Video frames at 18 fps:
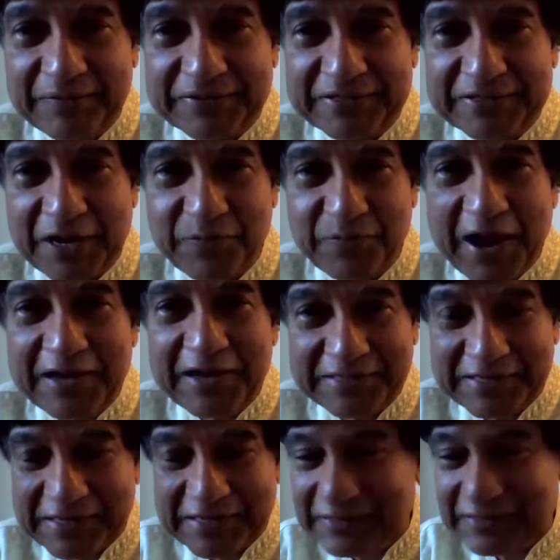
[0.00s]

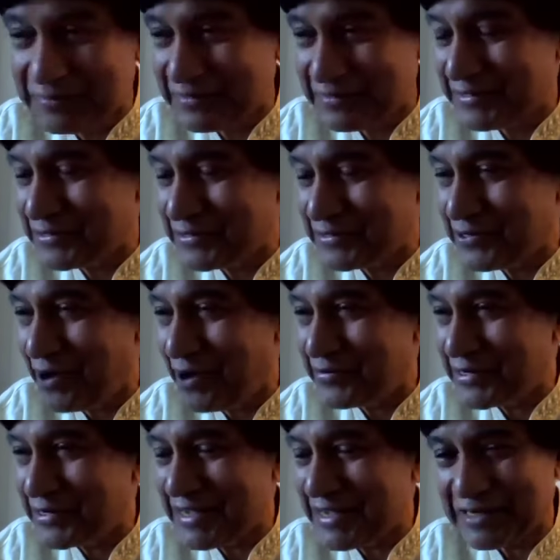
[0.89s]
surprising
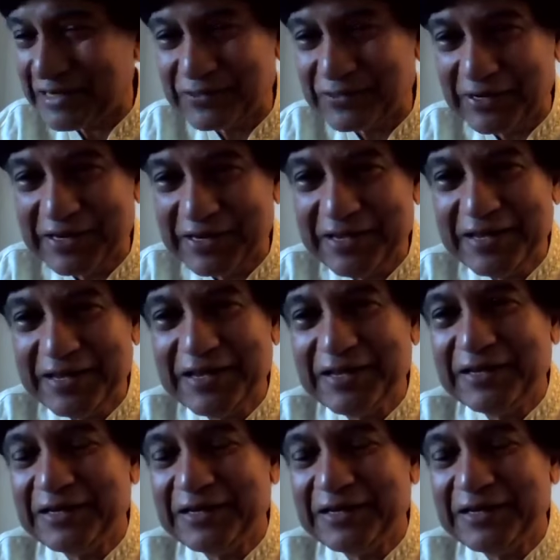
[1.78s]
discoveries actually,